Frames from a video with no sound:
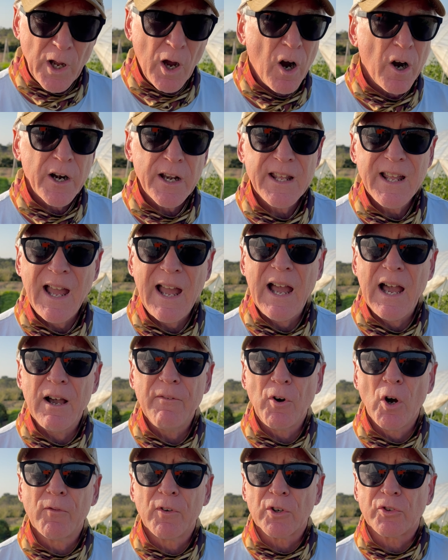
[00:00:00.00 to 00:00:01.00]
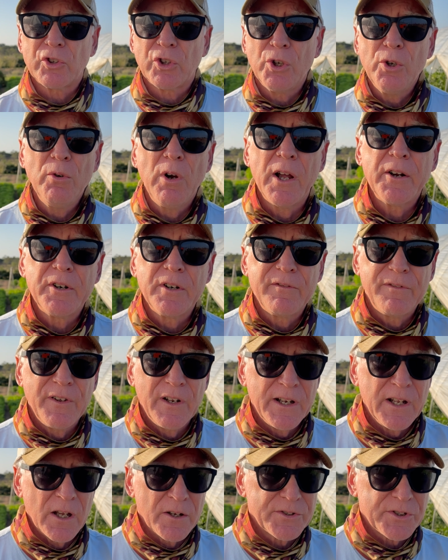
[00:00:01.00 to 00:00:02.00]
already have over 200
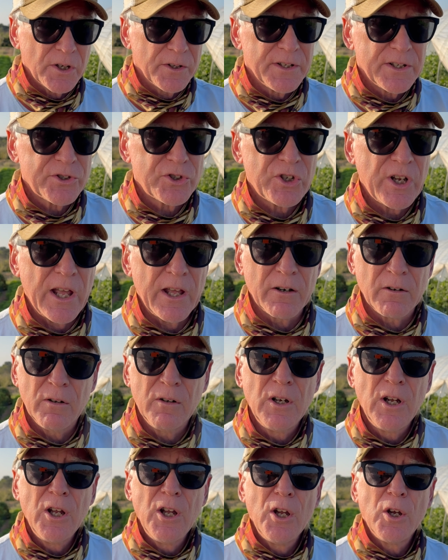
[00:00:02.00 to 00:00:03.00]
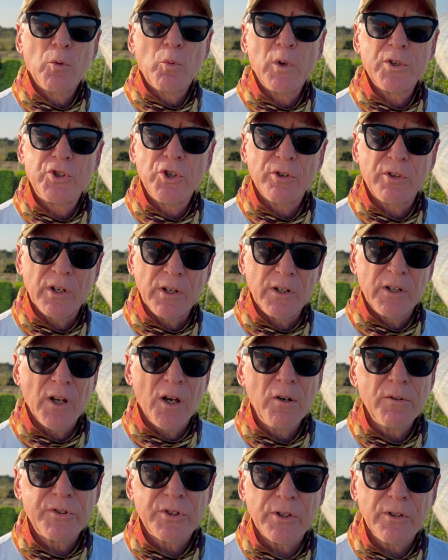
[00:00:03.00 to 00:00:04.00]
videos on this channel which you can
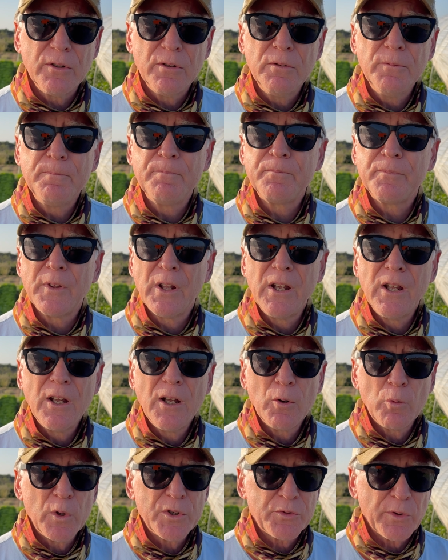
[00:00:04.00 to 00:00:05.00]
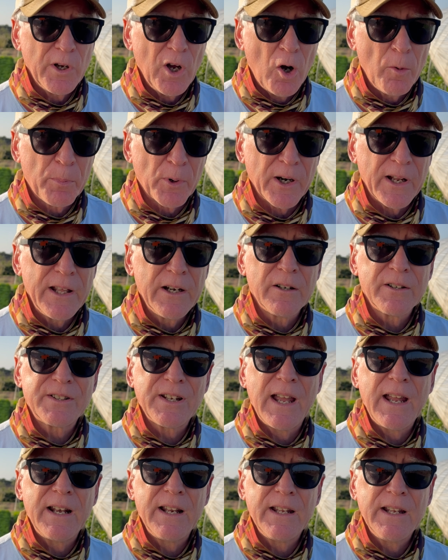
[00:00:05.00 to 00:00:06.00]
go to, which we hope are
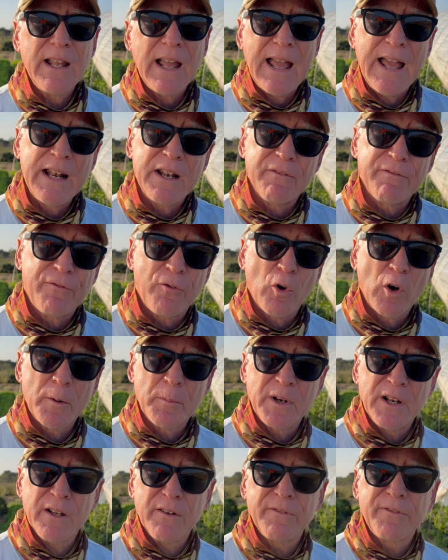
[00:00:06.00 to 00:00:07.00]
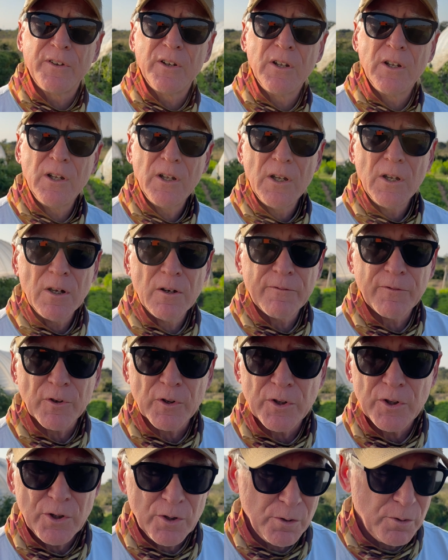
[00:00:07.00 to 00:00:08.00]
entertaining and informative for
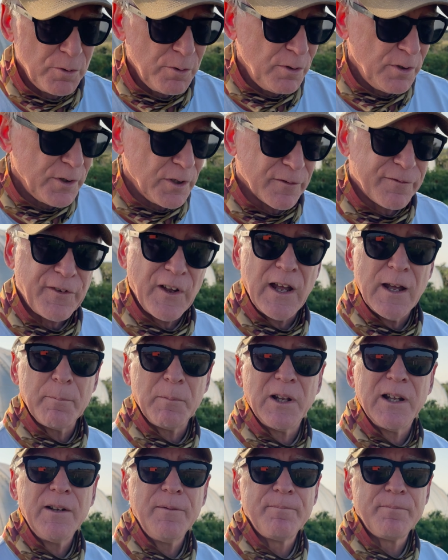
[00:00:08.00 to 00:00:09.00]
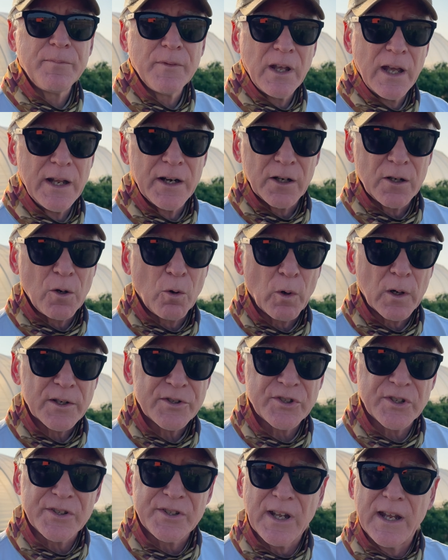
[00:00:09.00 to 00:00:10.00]
you, your family, and of course
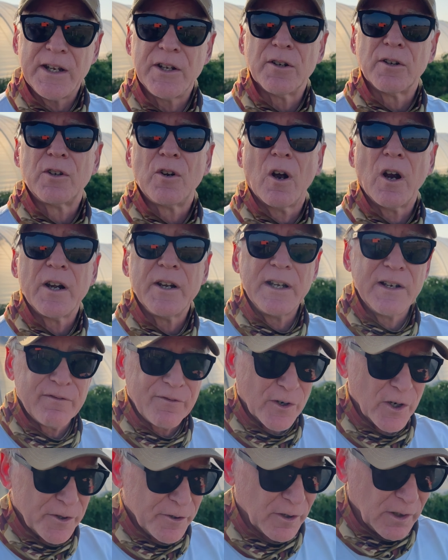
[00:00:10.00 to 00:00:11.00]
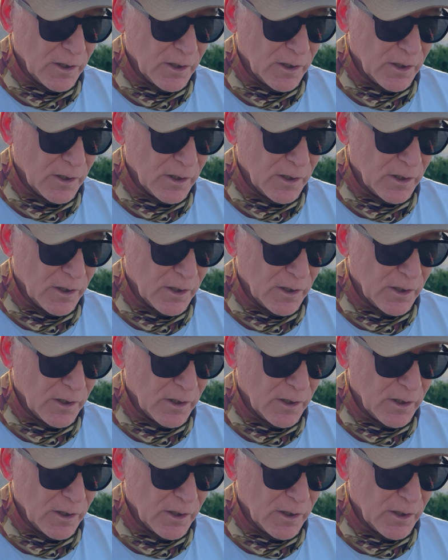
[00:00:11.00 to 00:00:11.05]
to take your gardening further